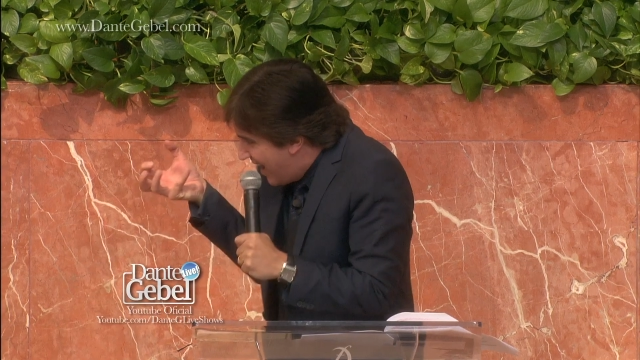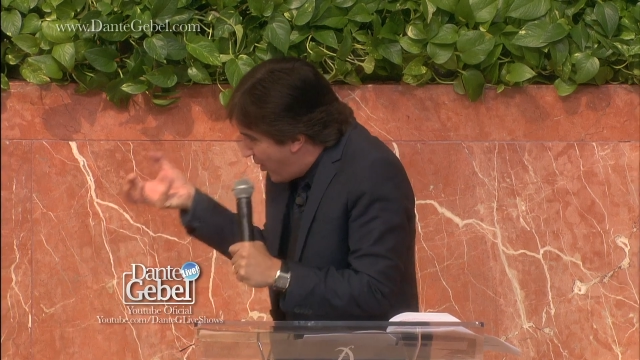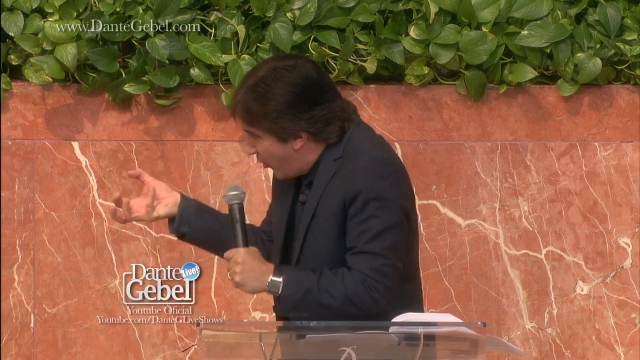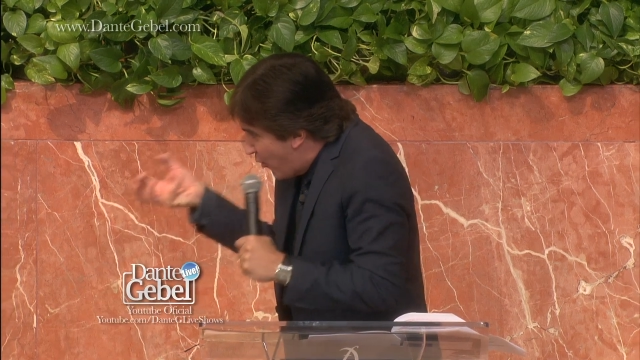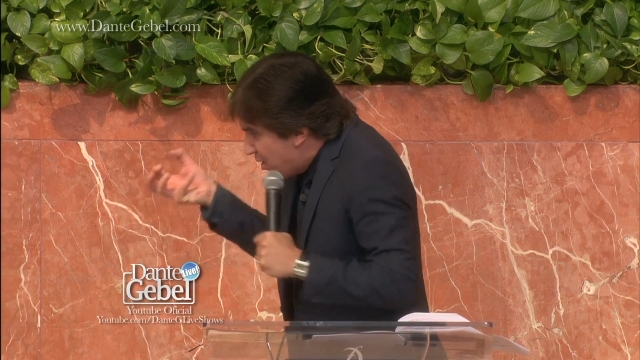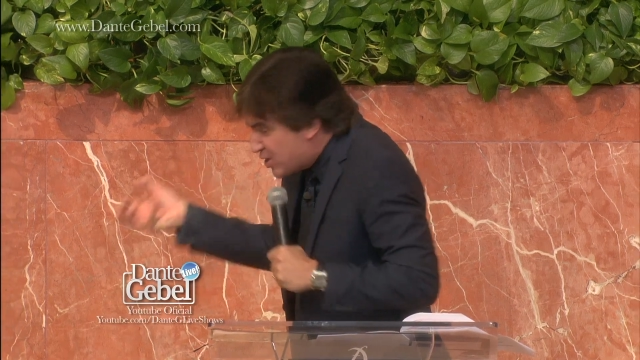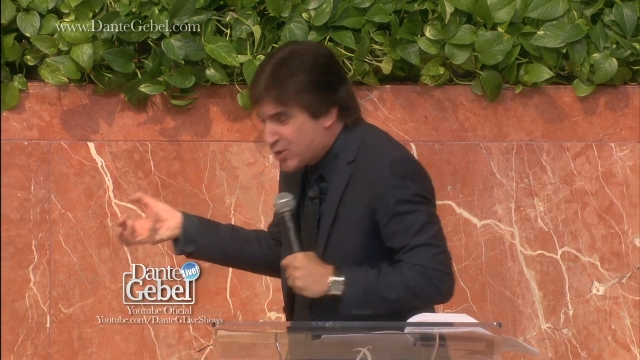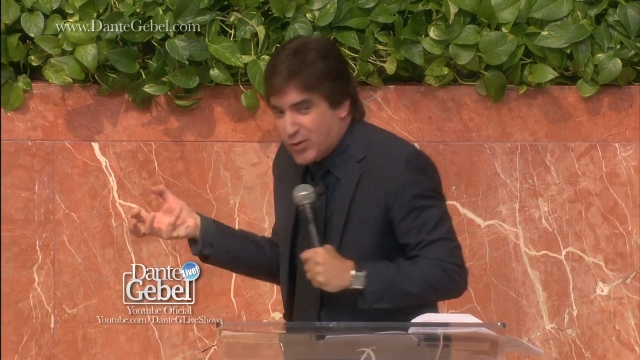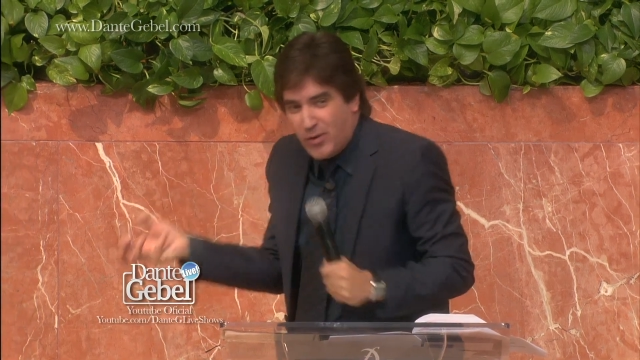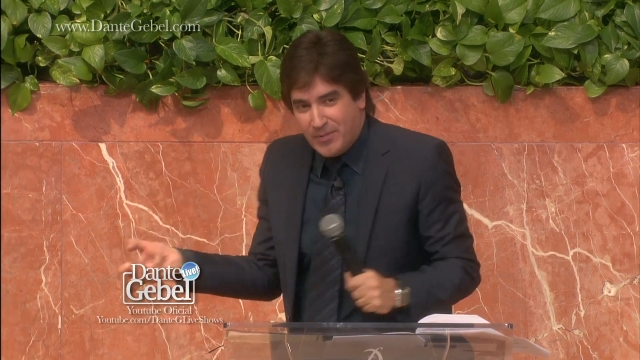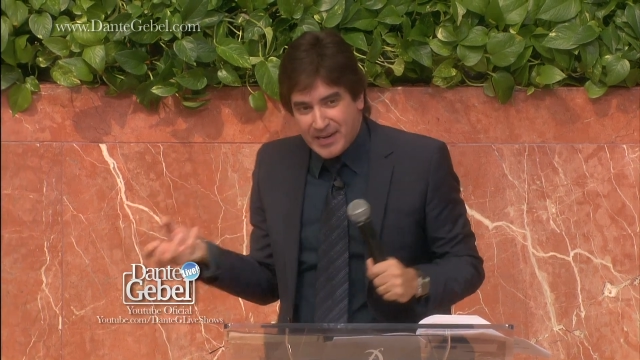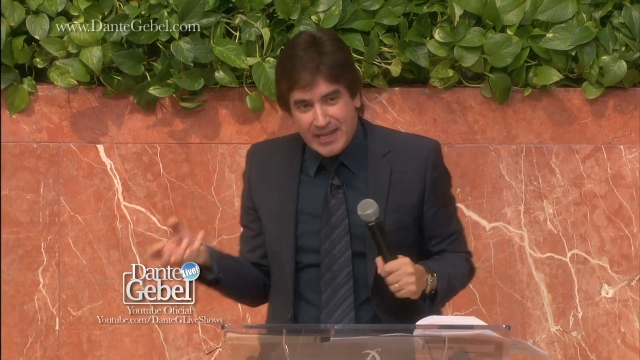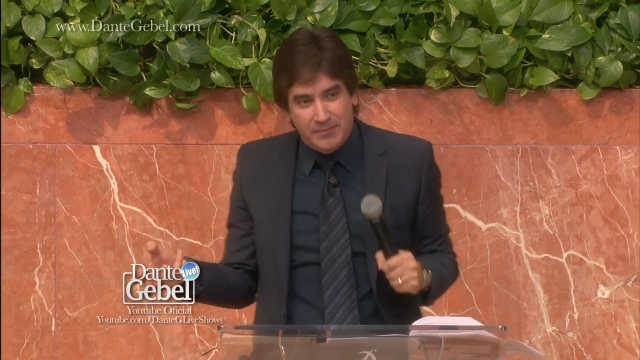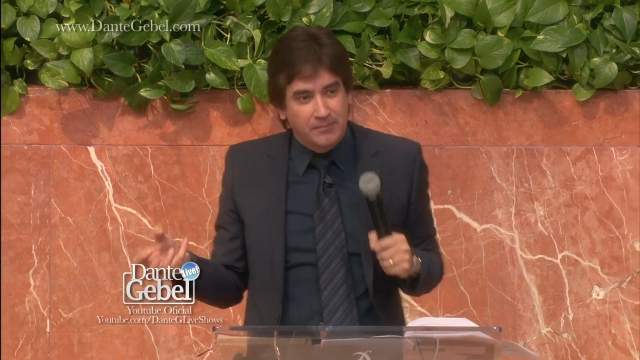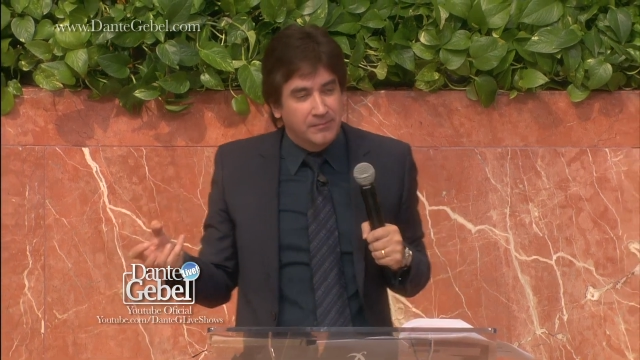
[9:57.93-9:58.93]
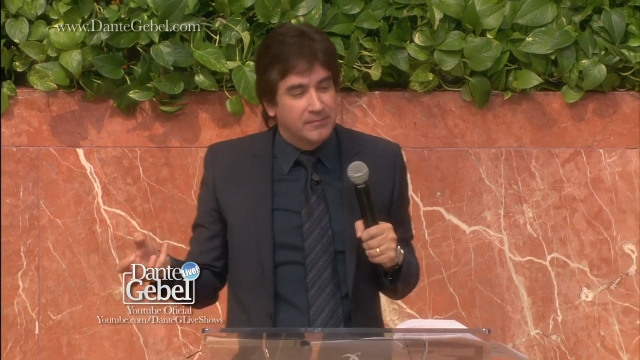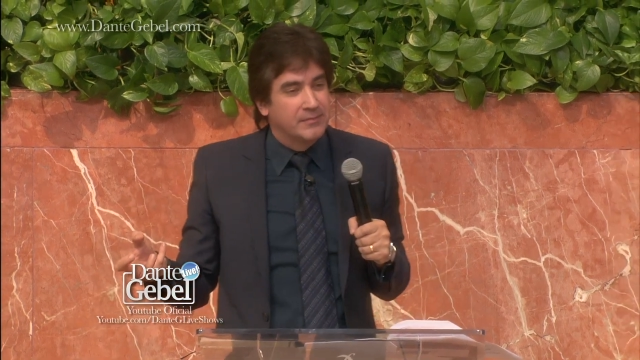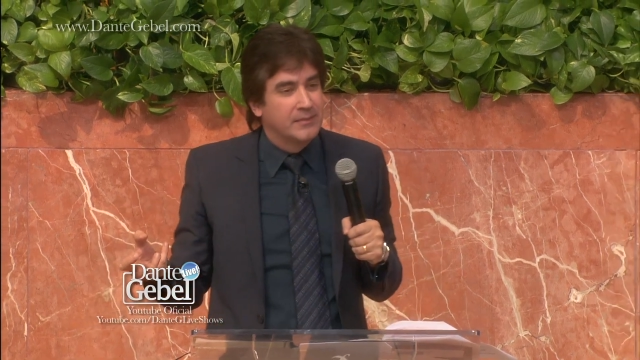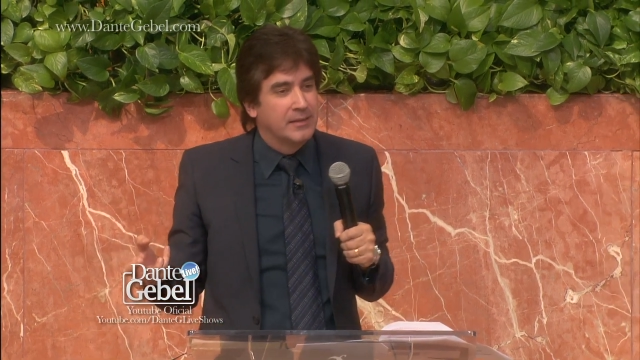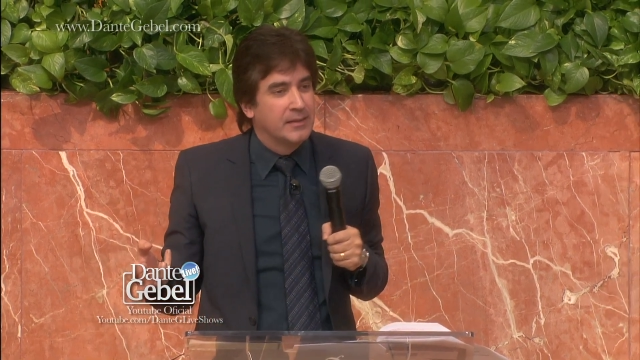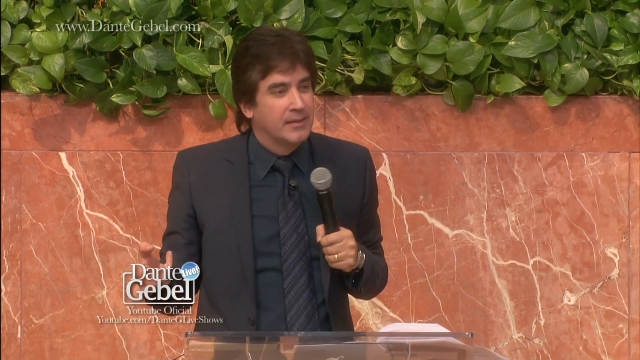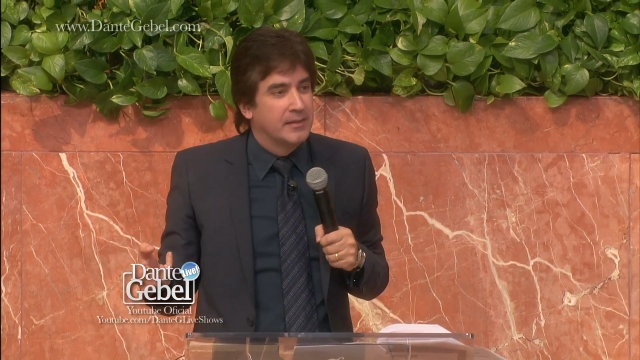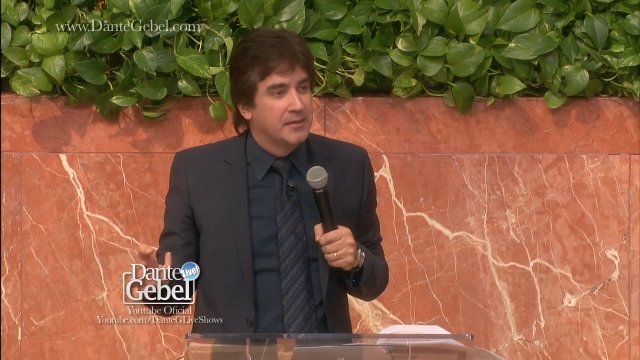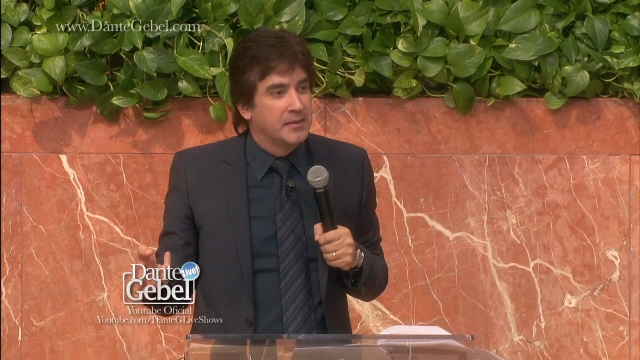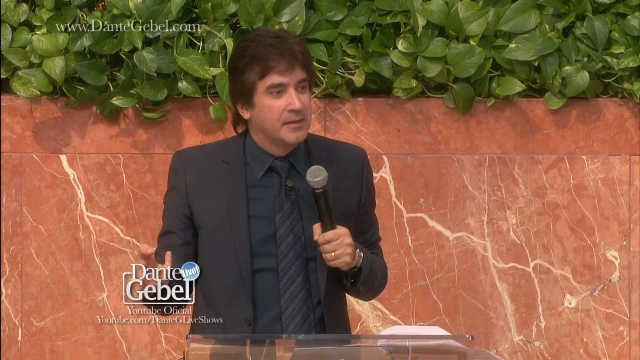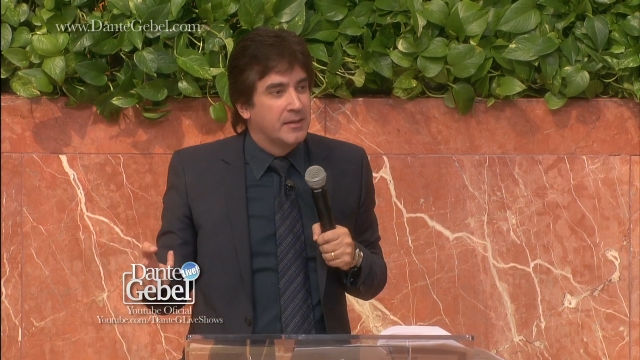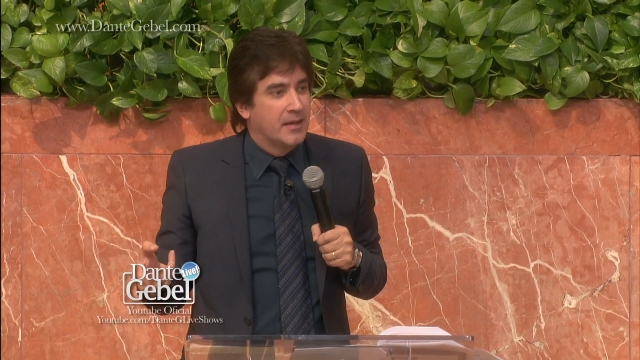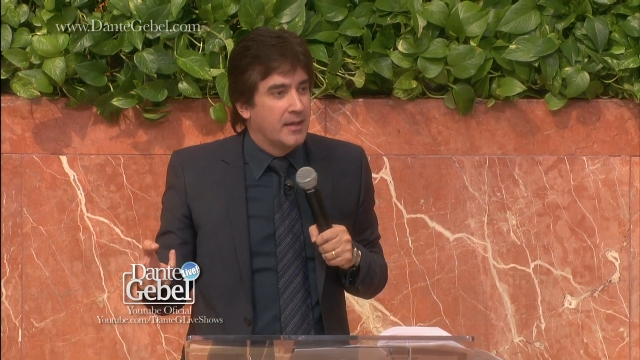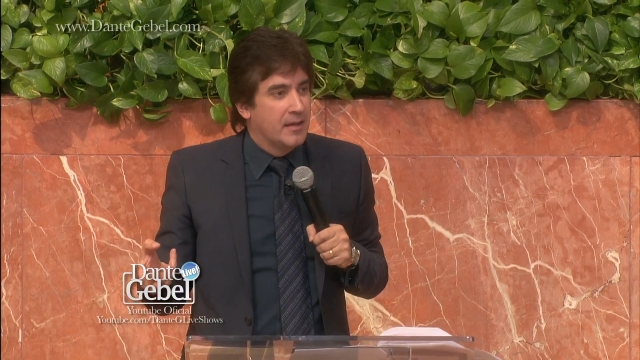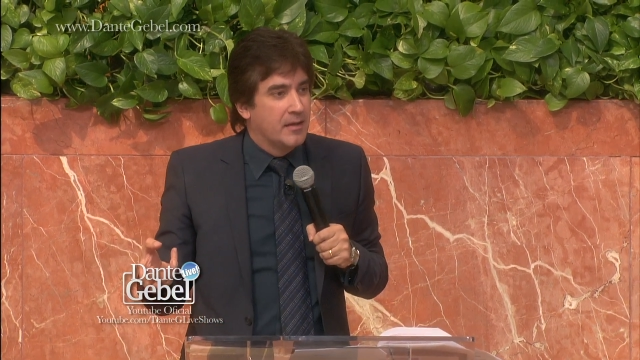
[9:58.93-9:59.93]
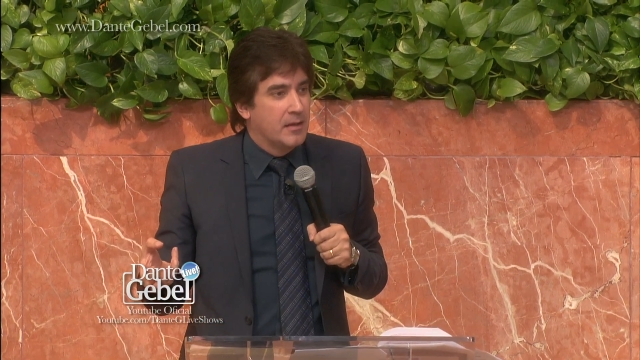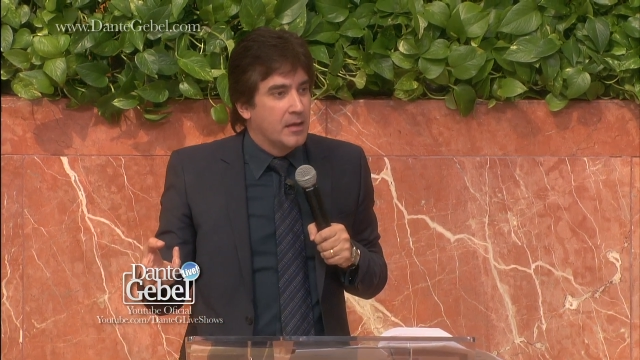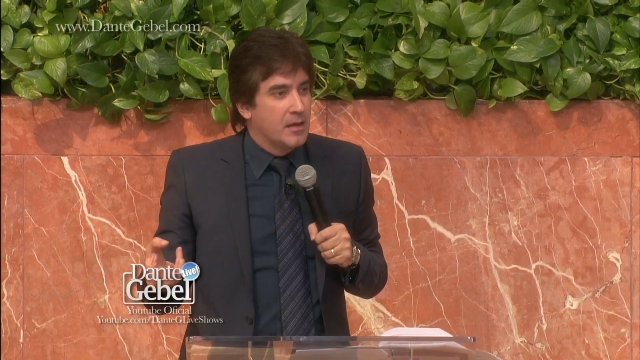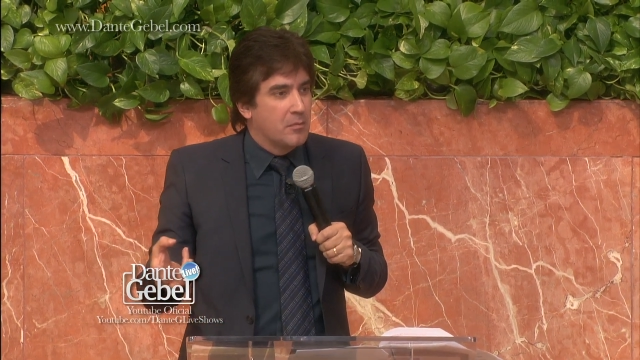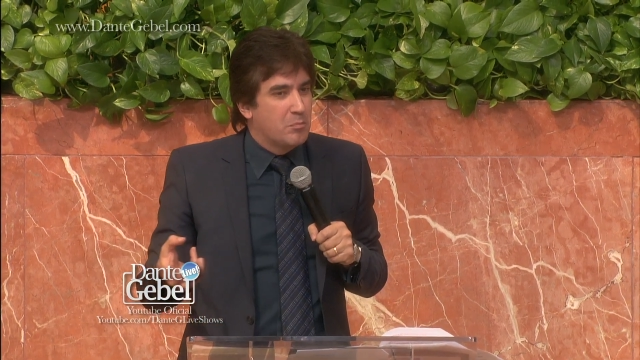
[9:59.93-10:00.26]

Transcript: What a great job did Abraham do!